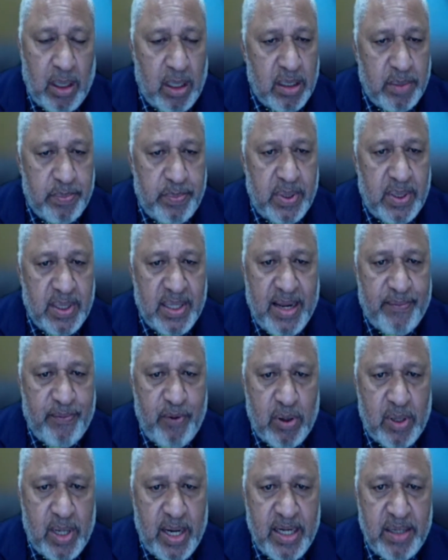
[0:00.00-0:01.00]
Honorable
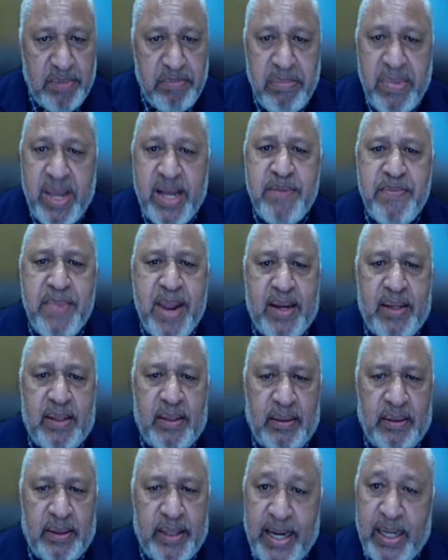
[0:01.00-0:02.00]
Ngavoka and many
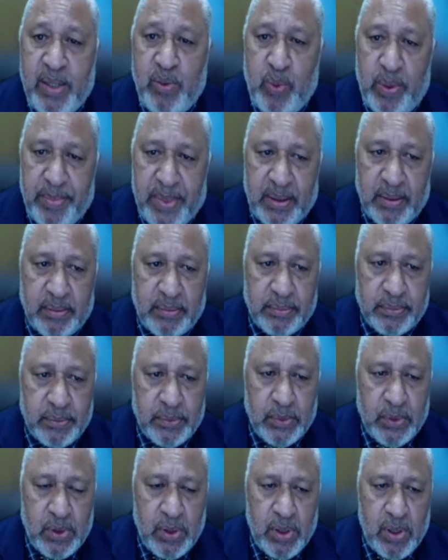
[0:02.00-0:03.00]
men and women
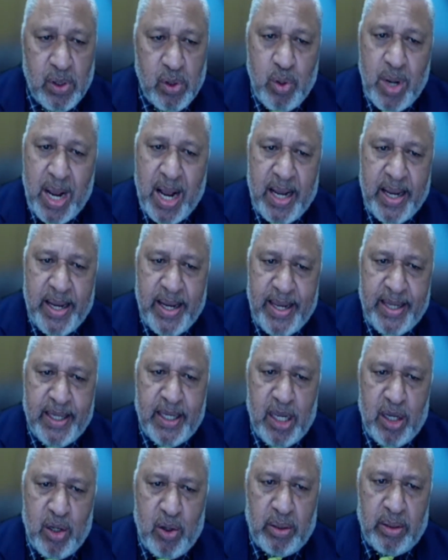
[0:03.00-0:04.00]
who are
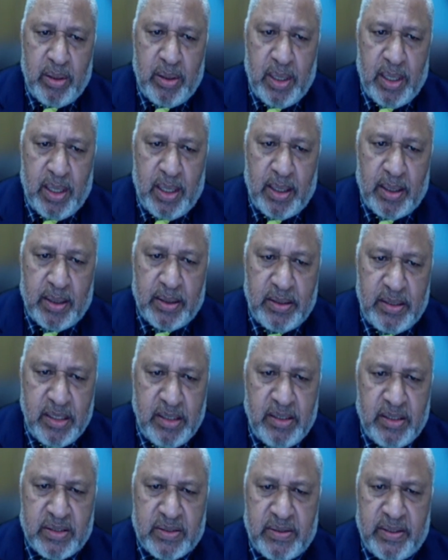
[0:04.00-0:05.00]
hanging on
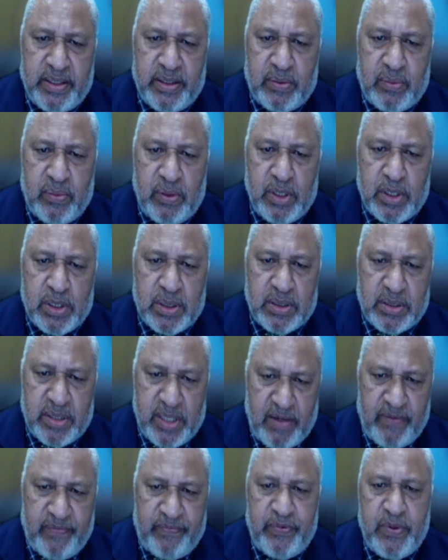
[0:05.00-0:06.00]
tenaciously to this
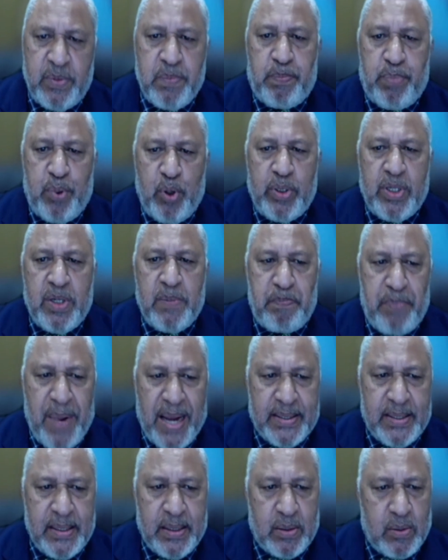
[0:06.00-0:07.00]
self-imploding
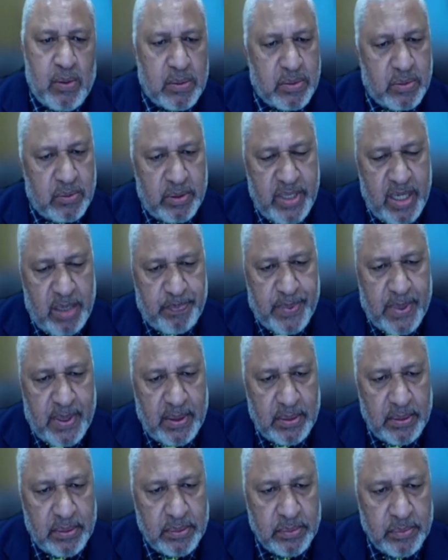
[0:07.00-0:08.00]
party called
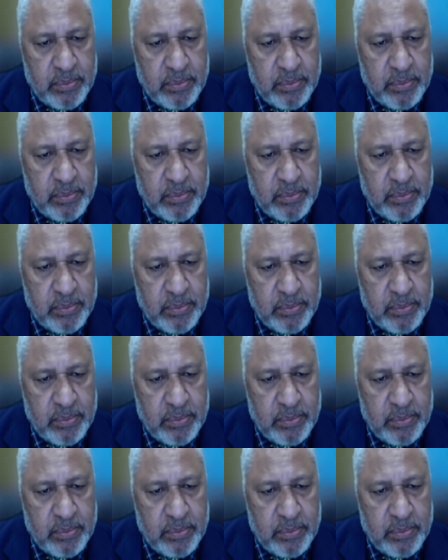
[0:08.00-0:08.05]
SODEPA